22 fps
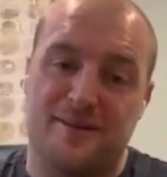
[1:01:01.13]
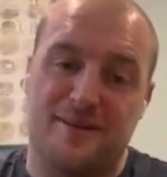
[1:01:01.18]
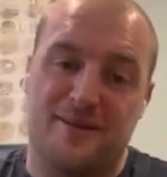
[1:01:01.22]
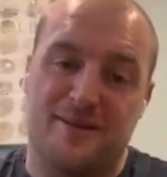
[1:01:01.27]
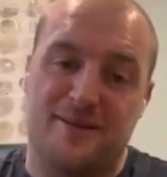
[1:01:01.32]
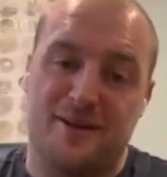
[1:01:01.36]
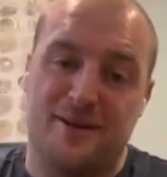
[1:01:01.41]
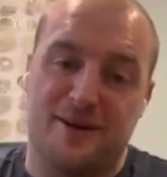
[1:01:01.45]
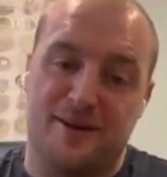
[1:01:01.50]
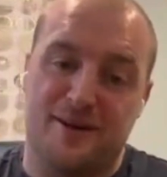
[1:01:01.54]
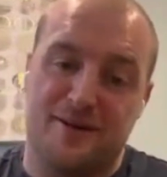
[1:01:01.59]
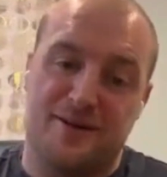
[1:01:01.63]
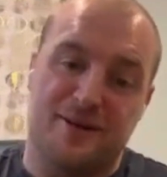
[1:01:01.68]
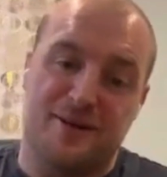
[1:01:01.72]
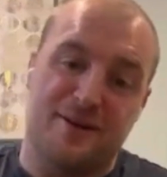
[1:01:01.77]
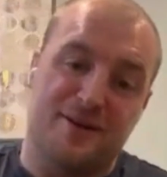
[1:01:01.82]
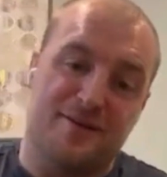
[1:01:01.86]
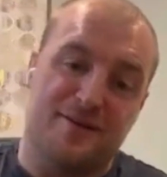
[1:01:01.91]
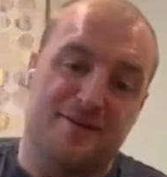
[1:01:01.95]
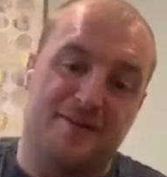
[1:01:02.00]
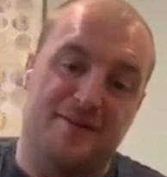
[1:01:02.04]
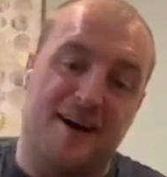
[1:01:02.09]

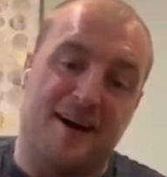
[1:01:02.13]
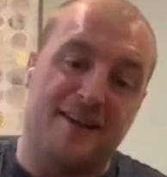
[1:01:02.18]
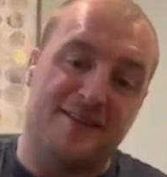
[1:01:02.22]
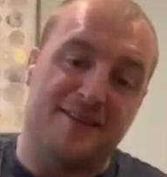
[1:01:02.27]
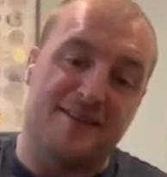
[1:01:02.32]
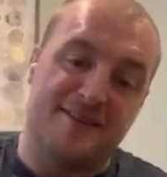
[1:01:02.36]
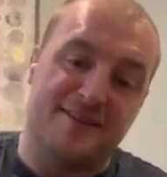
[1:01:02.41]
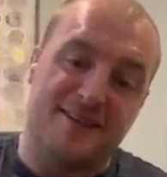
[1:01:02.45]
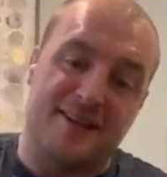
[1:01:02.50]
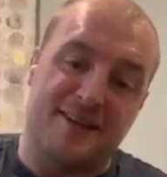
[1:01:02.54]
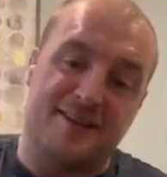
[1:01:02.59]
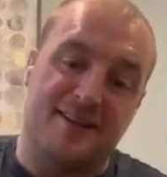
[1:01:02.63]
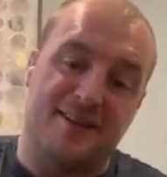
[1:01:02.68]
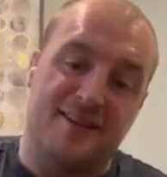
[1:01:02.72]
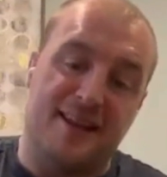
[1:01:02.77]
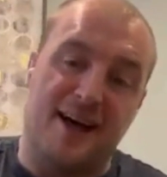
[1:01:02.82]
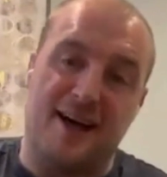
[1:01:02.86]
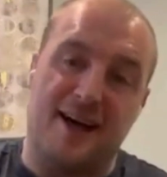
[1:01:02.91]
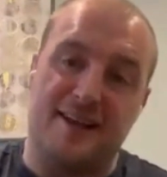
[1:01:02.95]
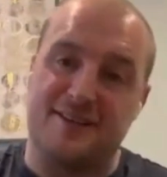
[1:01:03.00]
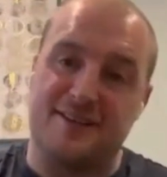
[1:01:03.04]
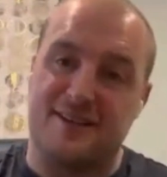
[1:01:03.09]
the fans and the
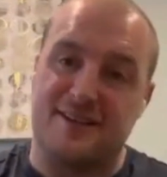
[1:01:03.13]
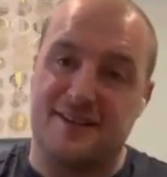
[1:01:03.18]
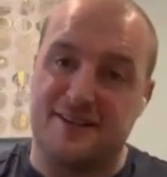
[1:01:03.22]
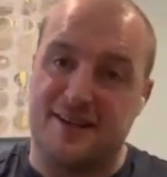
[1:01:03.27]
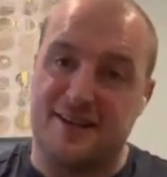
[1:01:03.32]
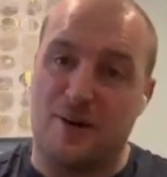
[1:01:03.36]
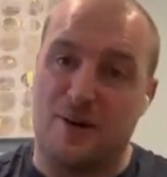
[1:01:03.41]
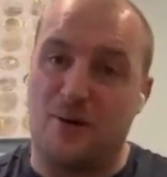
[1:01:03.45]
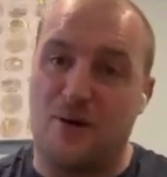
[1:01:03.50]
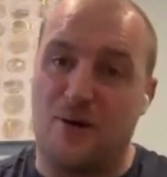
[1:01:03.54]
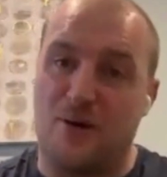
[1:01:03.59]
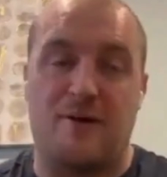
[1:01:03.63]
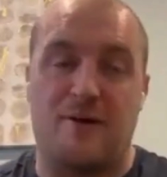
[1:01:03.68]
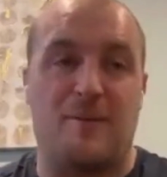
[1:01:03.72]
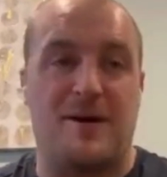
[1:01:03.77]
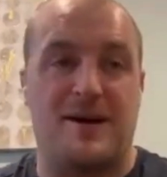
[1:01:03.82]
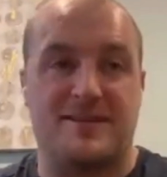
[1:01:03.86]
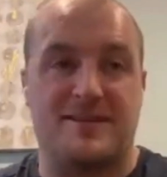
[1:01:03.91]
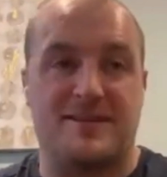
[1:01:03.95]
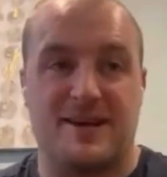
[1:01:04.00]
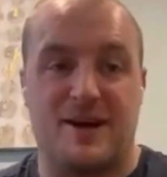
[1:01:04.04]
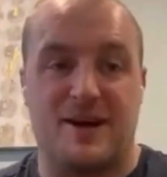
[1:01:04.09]
lads as I was for
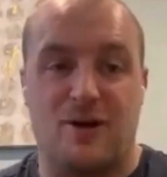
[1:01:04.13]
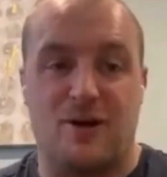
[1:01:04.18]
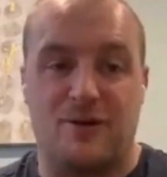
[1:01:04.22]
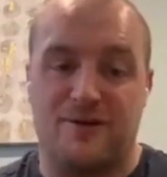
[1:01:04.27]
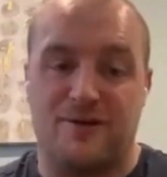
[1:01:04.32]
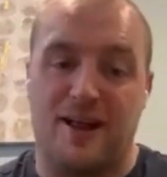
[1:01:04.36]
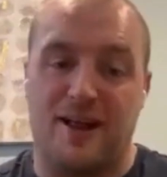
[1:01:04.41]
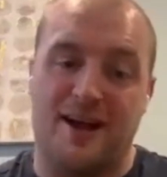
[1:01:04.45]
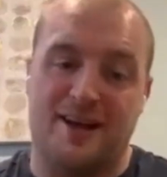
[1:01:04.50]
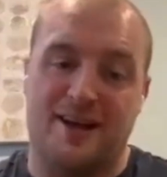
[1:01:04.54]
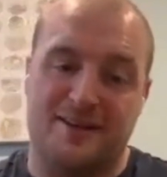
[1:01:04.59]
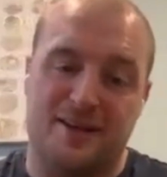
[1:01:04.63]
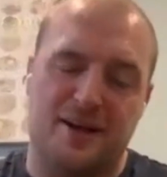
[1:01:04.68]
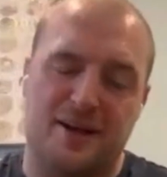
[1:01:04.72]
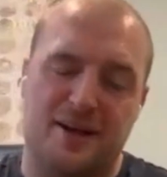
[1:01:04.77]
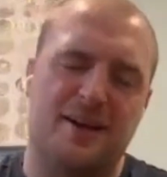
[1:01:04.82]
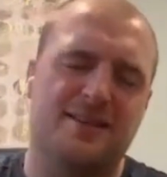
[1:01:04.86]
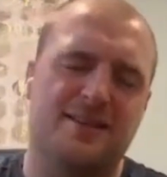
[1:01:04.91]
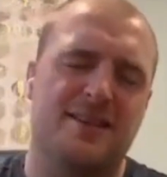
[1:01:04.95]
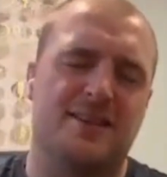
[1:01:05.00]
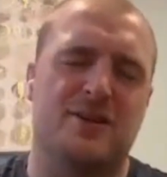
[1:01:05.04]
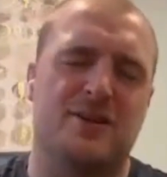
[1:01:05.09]
myself. Like,
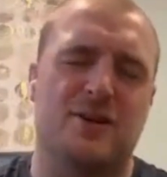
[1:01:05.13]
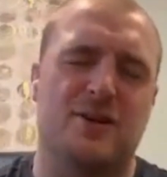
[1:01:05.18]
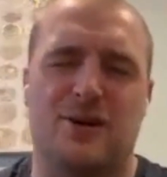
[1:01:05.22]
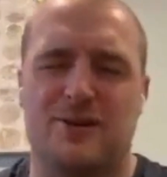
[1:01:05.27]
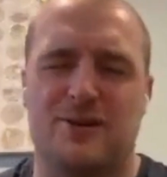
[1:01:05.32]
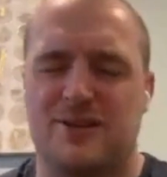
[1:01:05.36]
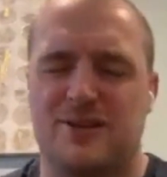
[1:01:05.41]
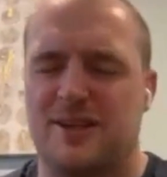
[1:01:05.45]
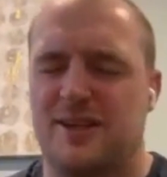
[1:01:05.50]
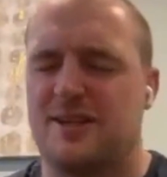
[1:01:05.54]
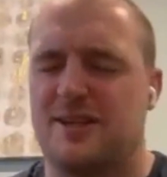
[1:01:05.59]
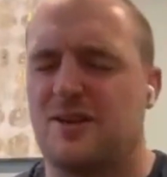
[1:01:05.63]
as a coach,